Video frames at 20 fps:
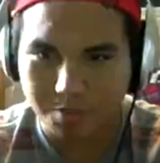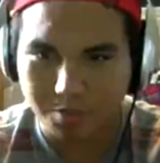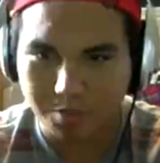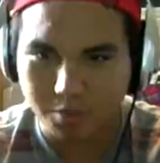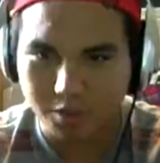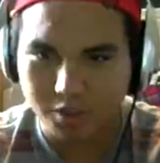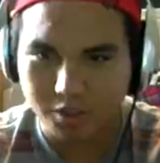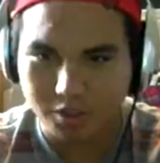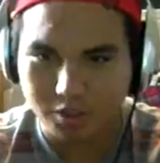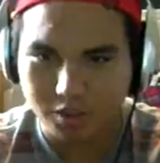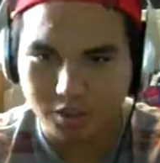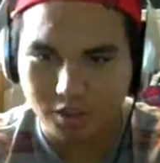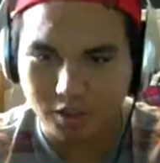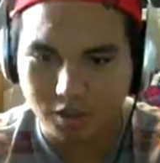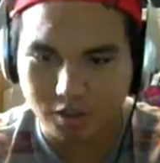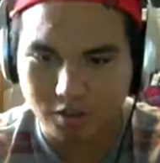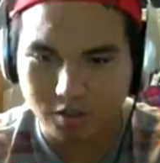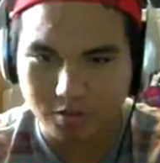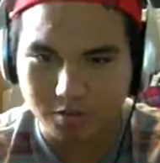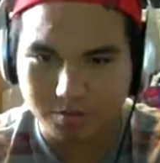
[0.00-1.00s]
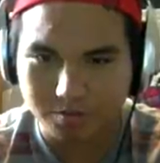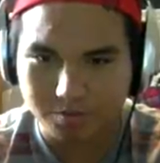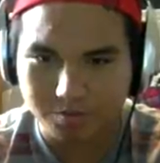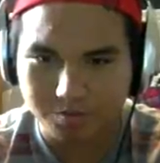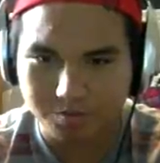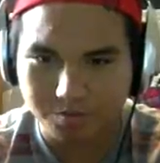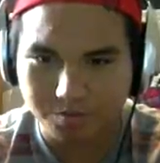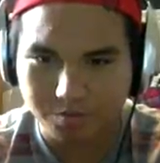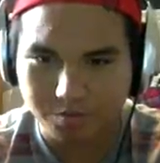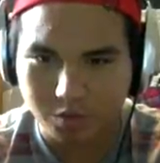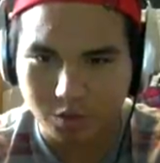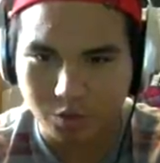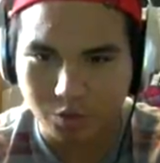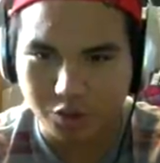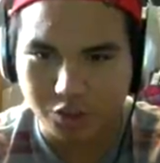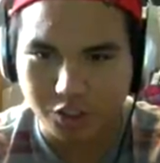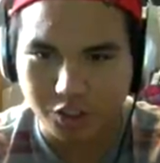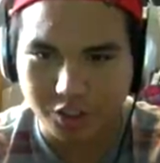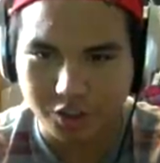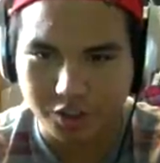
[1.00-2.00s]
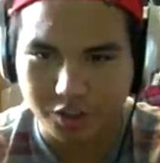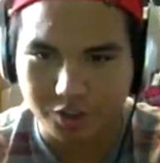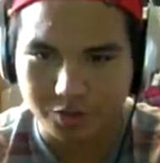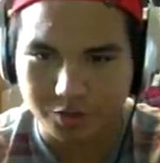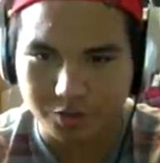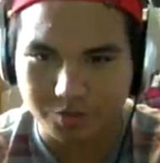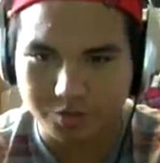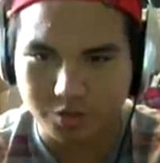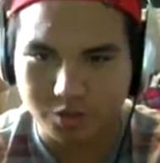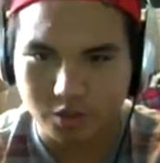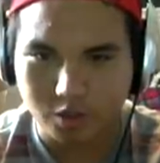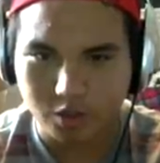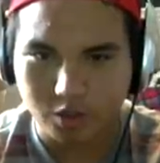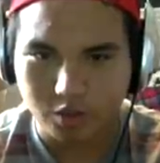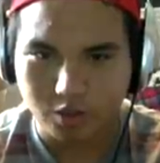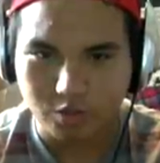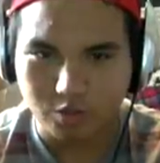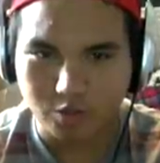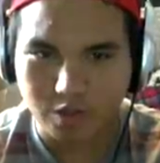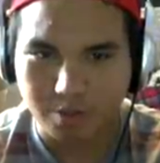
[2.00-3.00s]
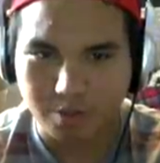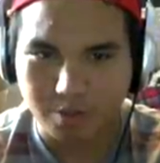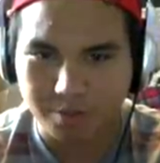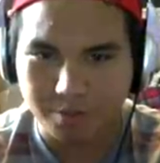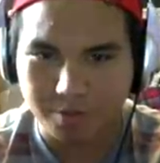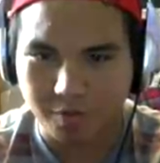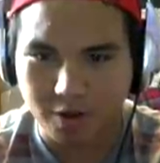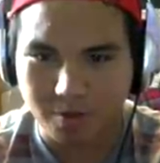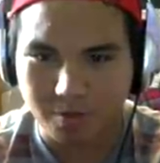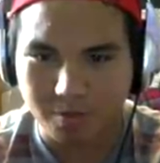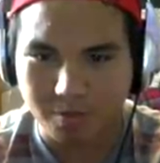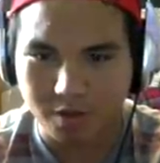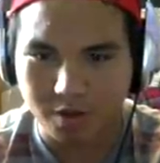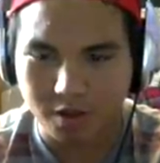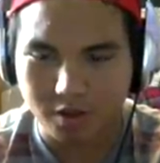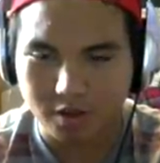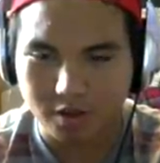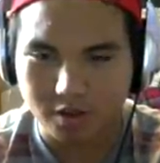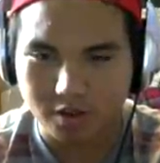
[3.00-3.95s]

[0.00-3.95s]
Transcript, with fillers: but you know, what you gonna do with that big fat butt